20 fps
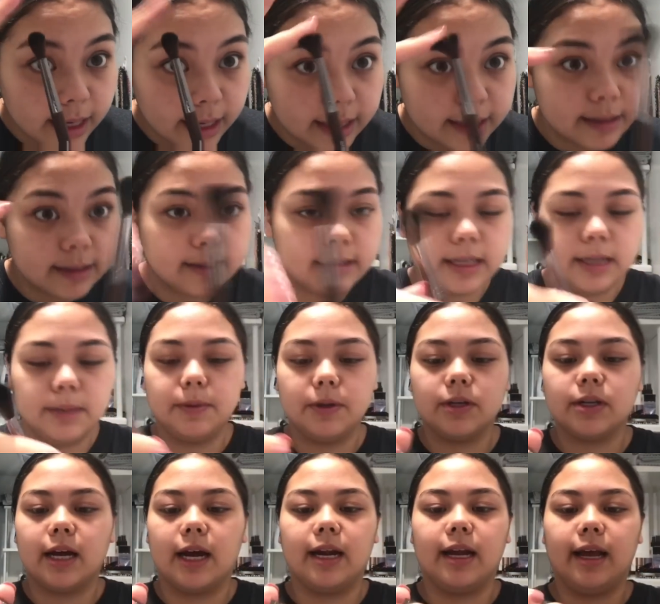a
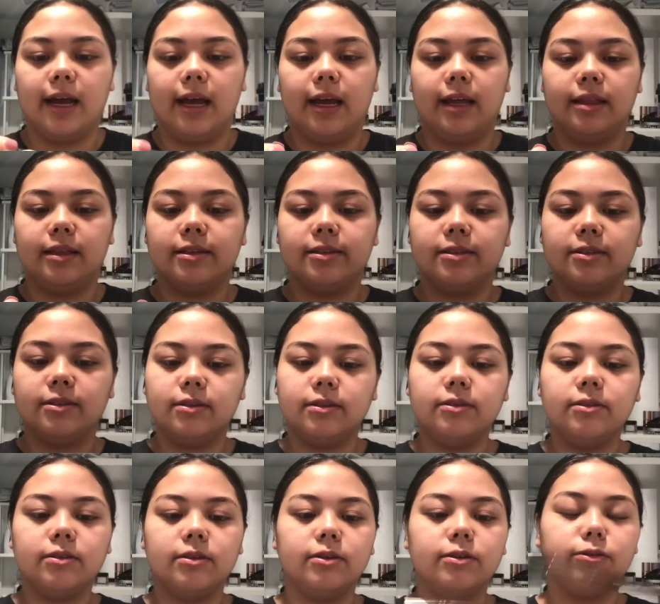tapered kind of end. This
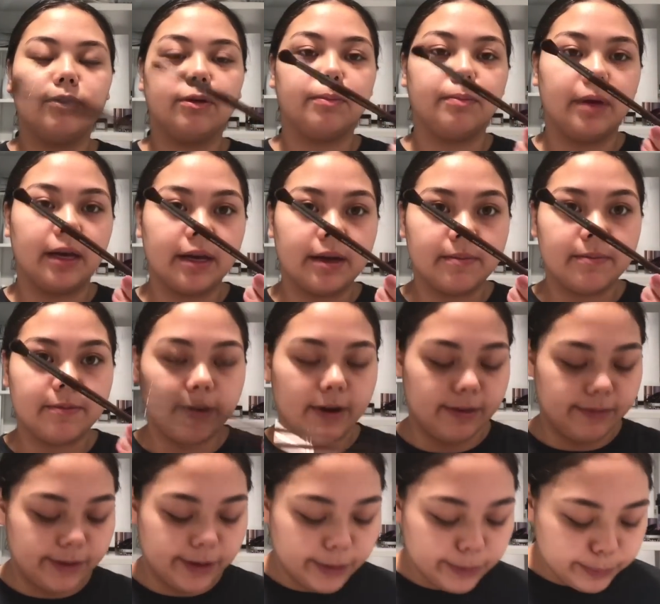is from Makeup
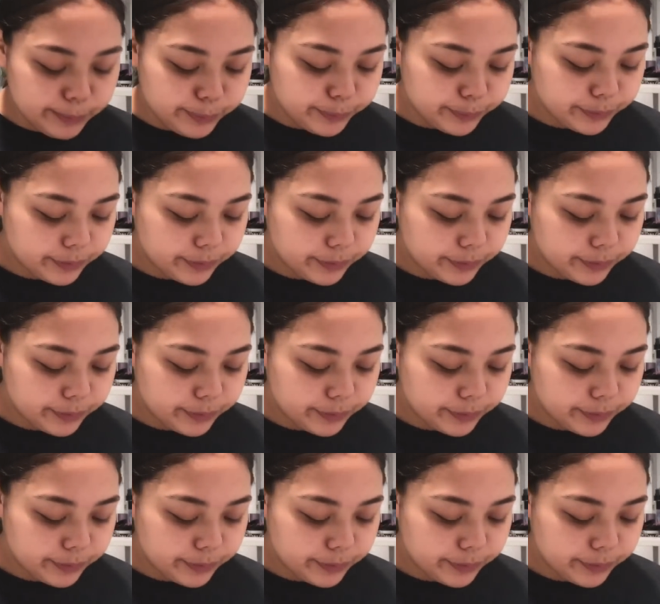Forever.